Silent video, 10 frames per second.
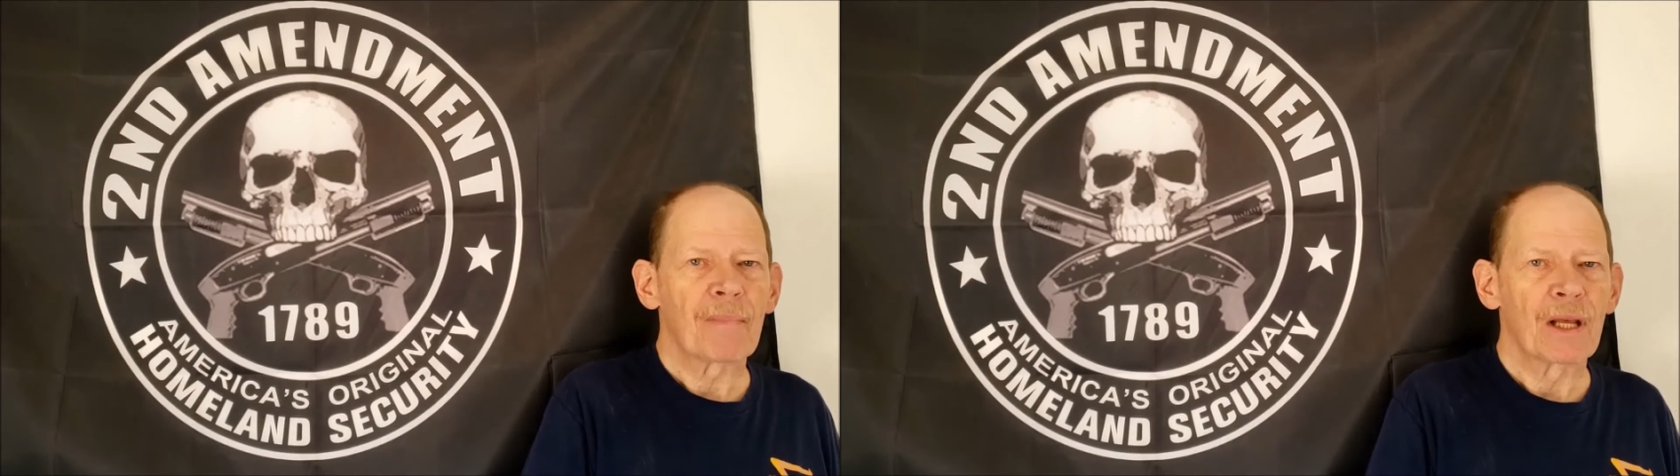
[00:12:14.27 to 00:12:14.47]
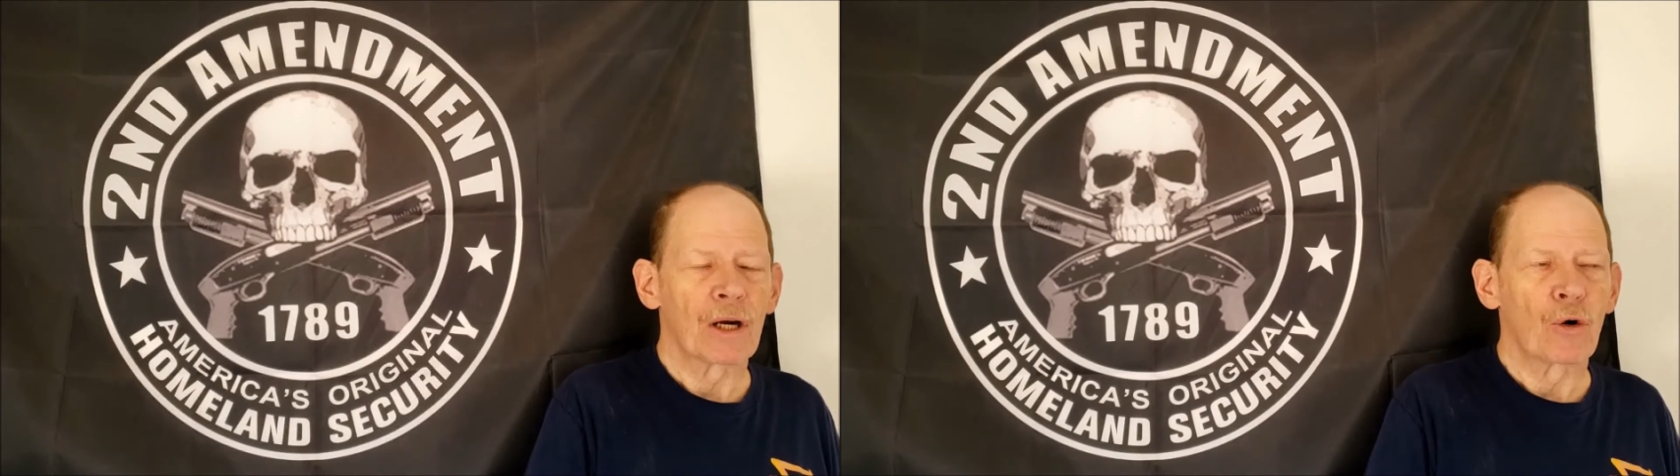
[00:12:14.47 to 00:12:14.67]

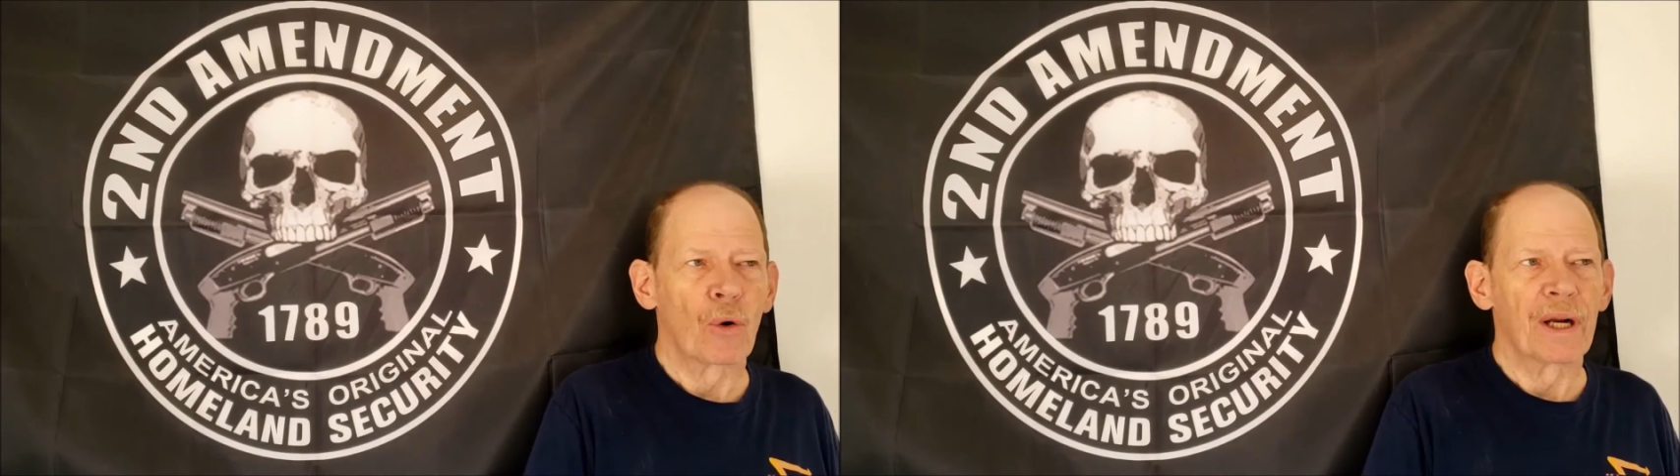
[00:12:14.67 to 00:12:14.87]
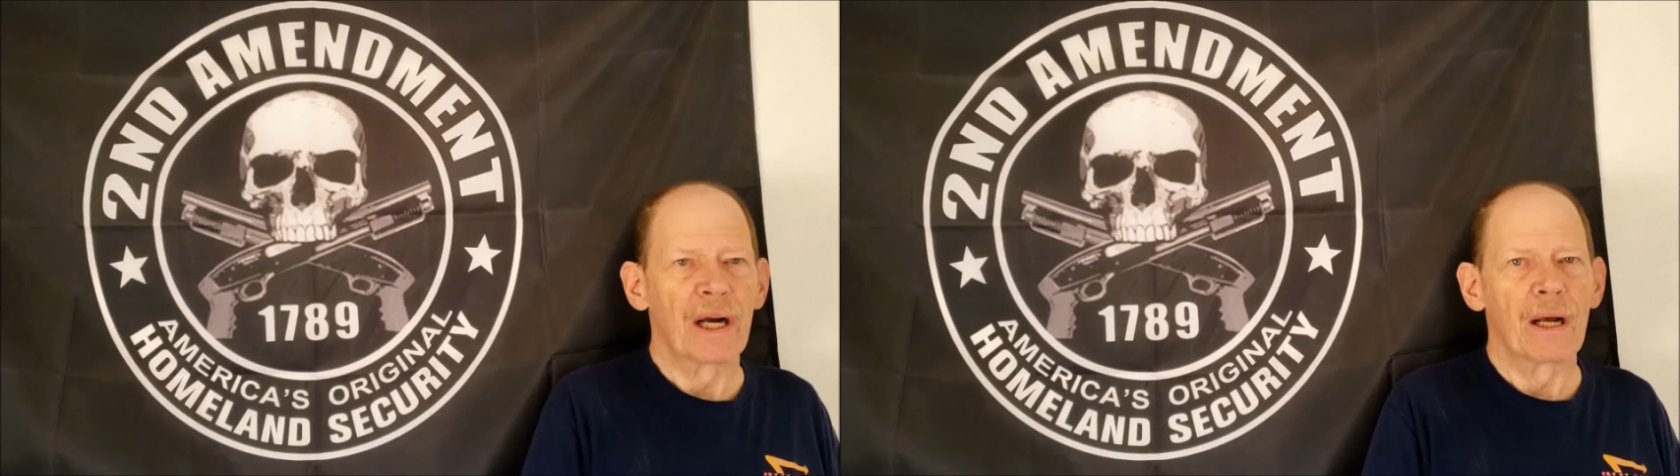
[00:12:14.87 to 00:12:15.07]

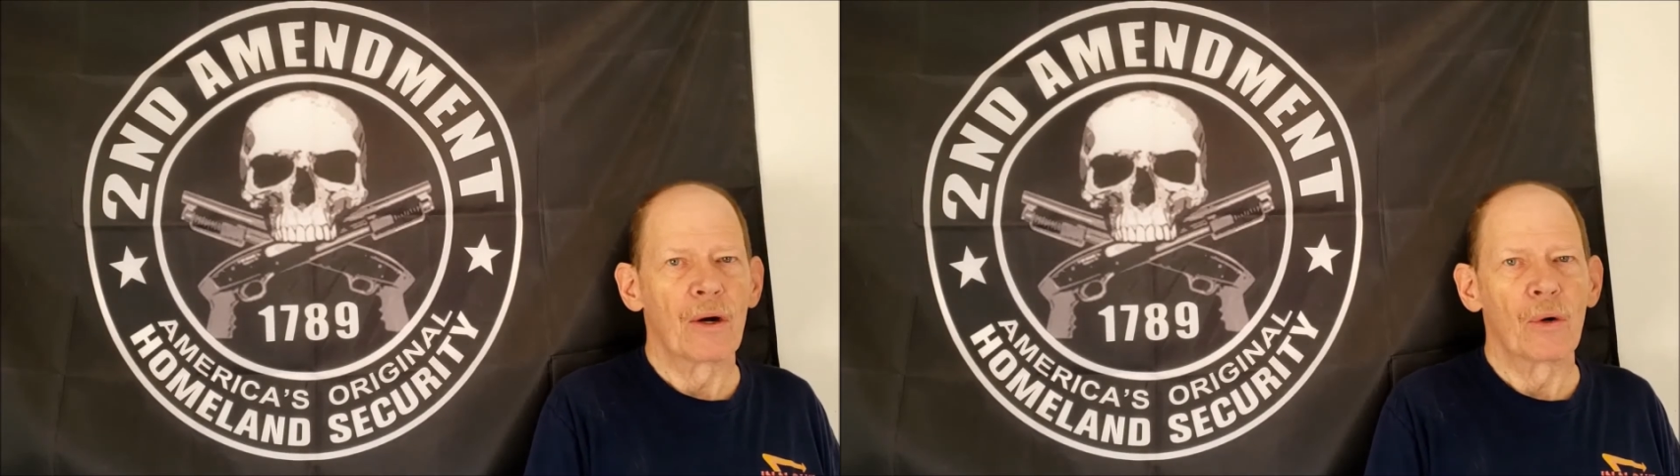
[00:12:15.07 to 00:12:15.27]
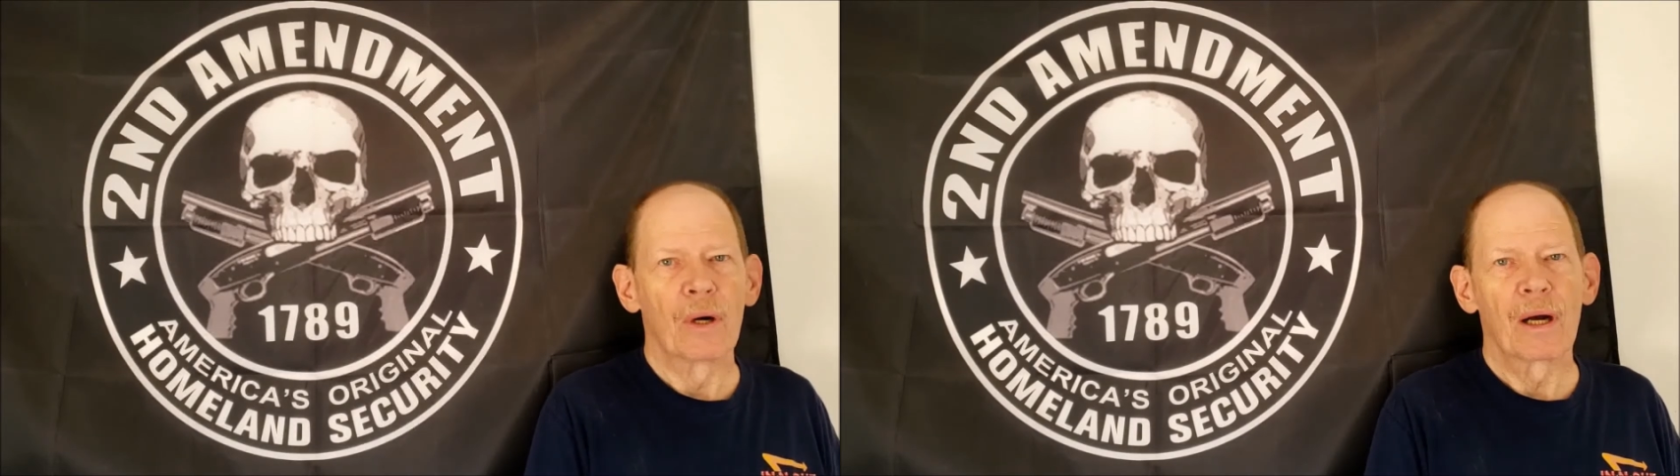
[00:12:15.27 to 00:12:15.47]
according
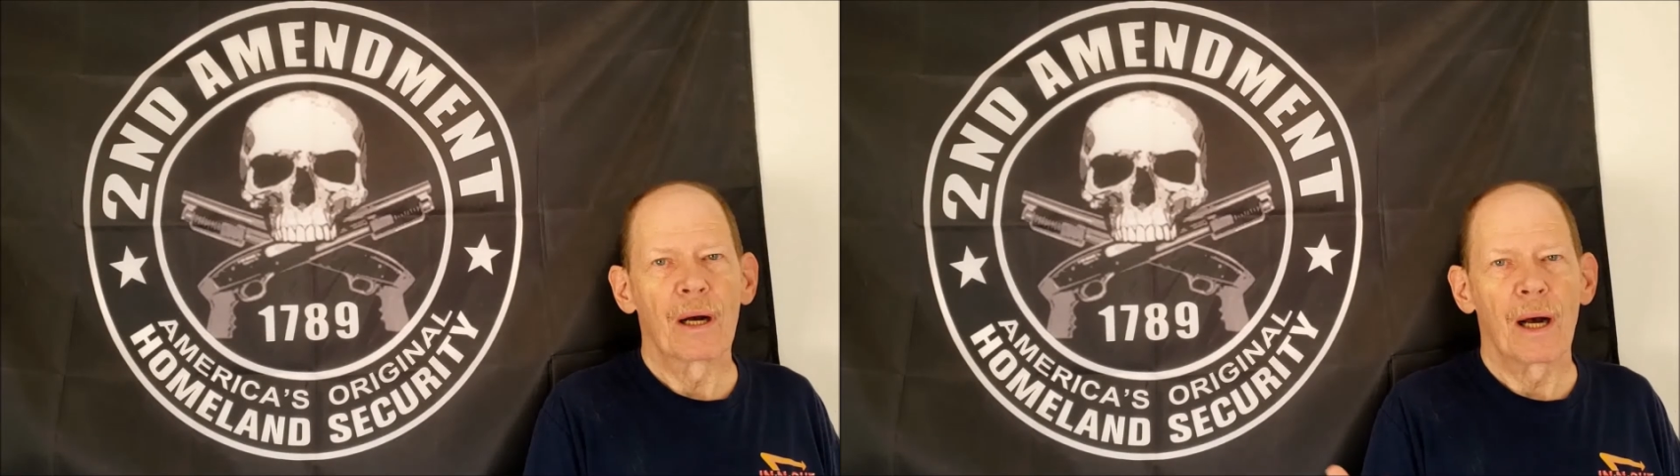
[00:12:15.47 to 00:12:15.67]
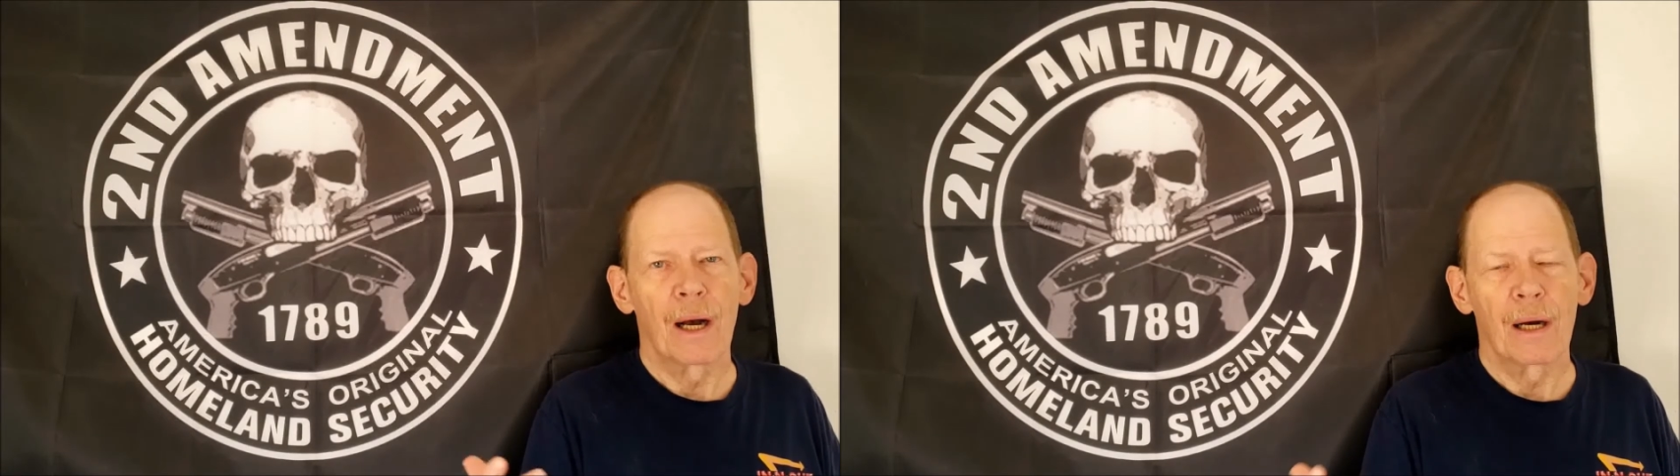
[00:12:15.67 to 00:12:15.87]
to
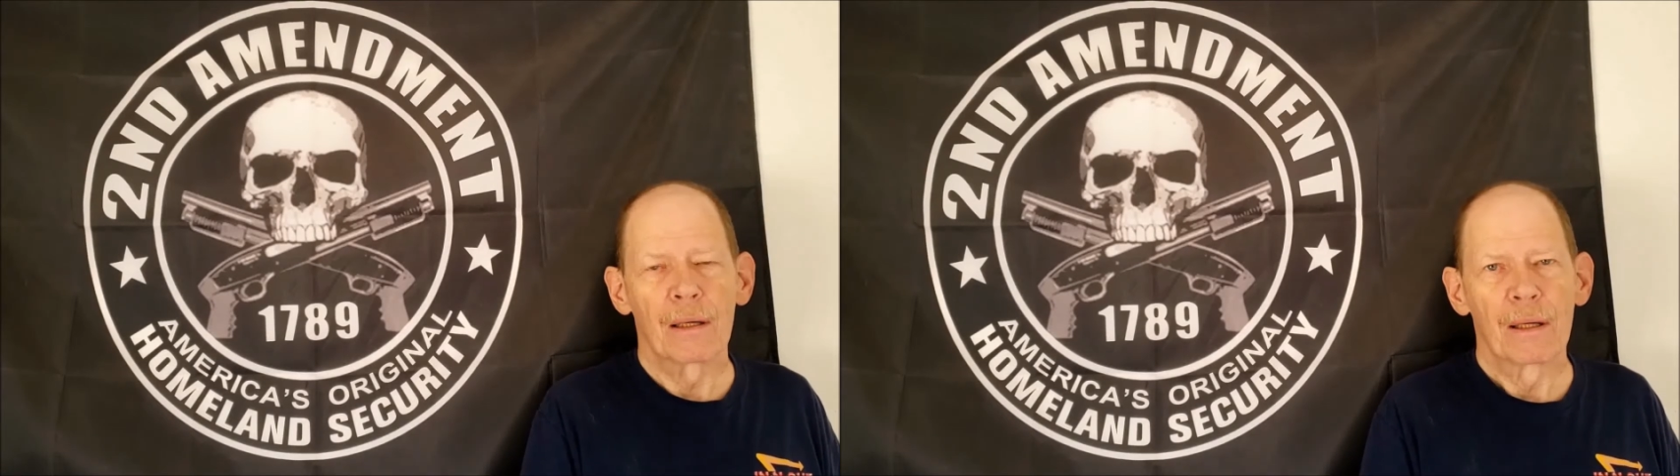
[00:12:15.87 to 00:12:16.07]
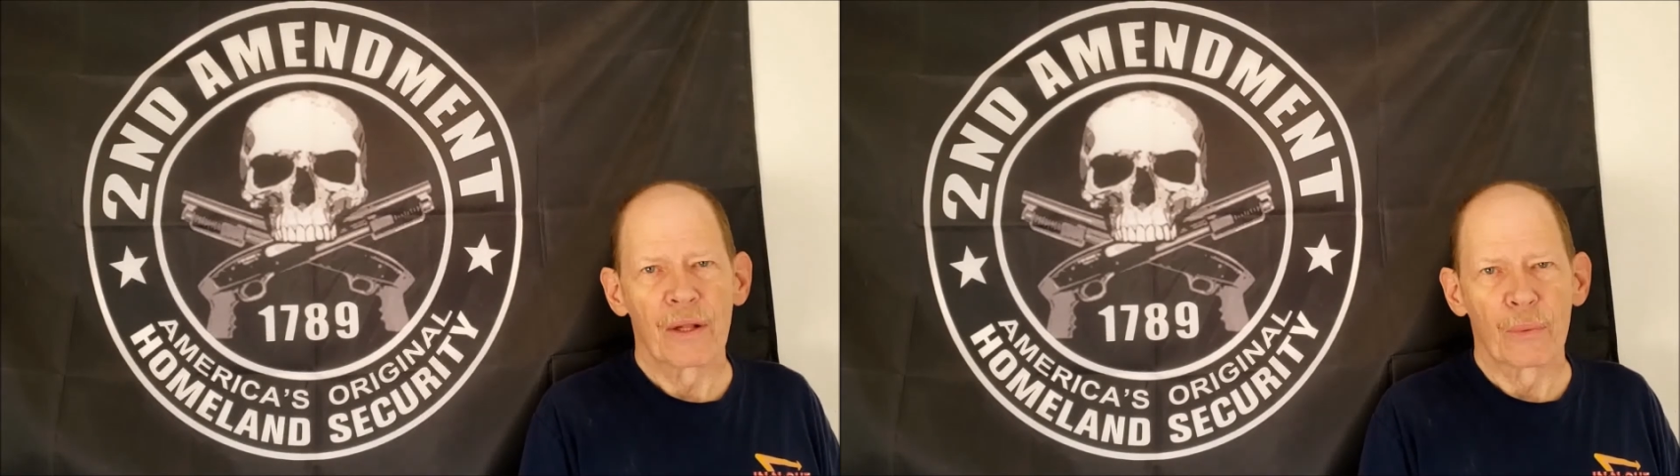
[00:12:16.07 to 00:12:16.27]

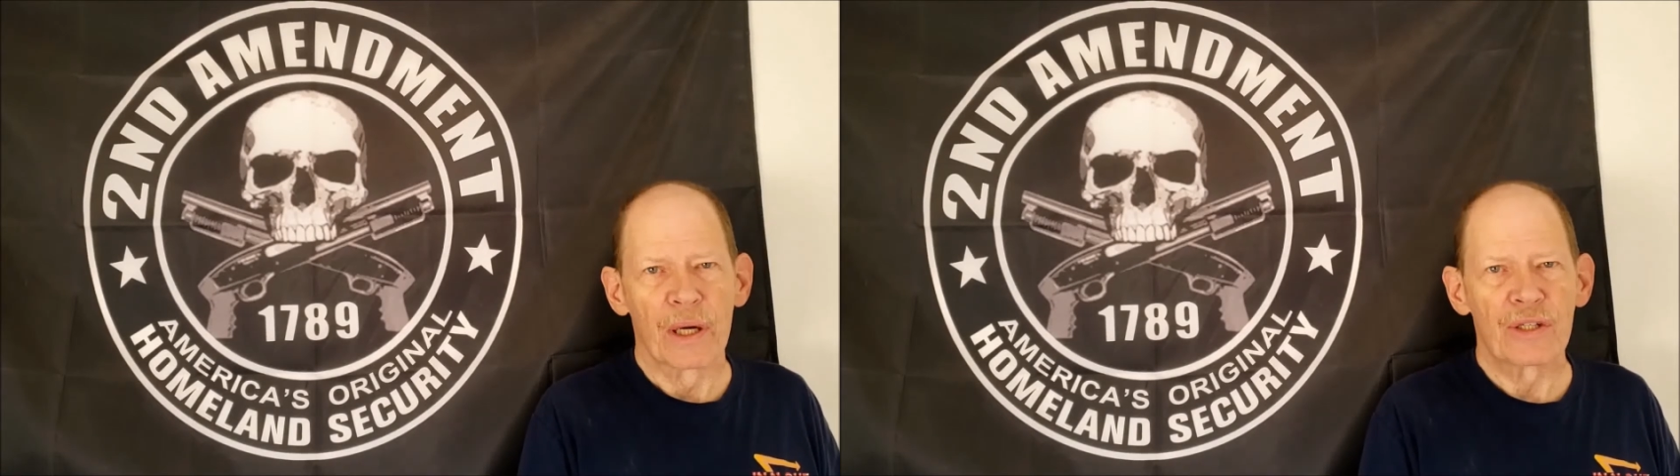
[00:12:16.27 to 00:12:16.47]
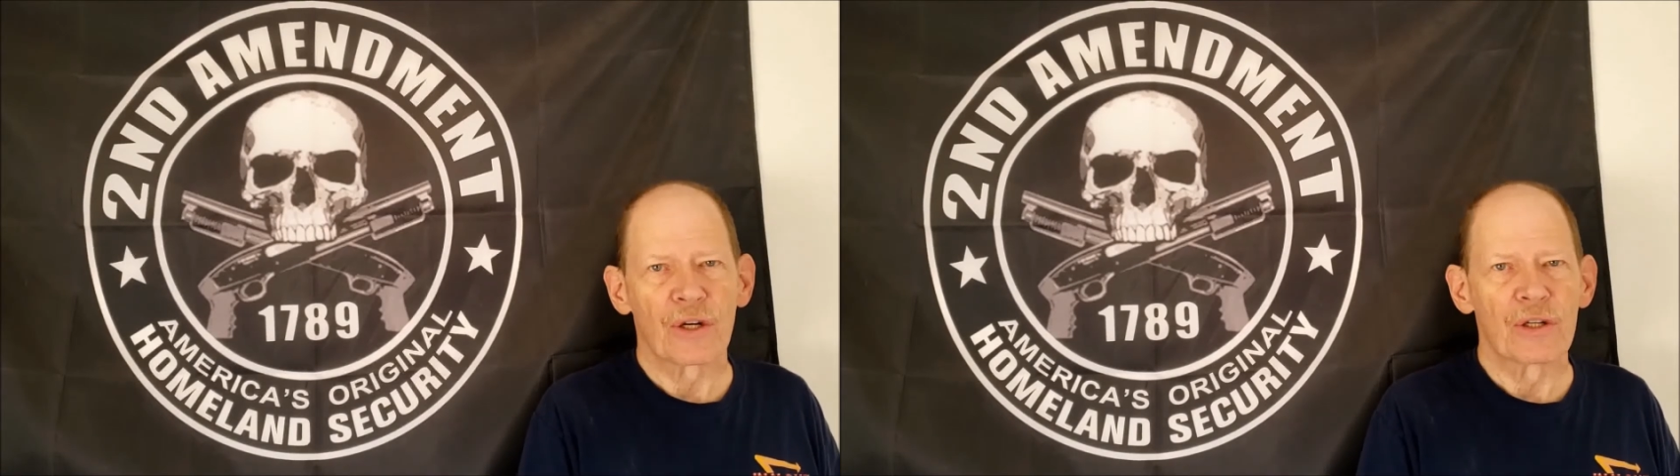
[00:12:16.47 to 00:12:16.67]
the
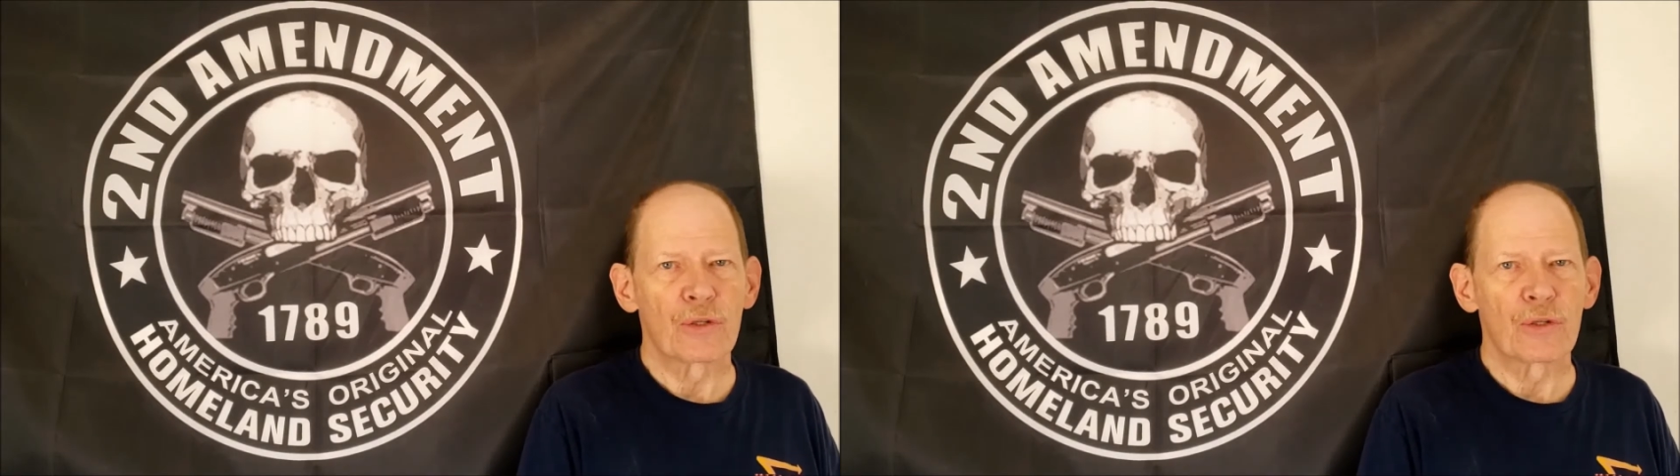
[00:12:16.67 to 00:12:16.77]
research,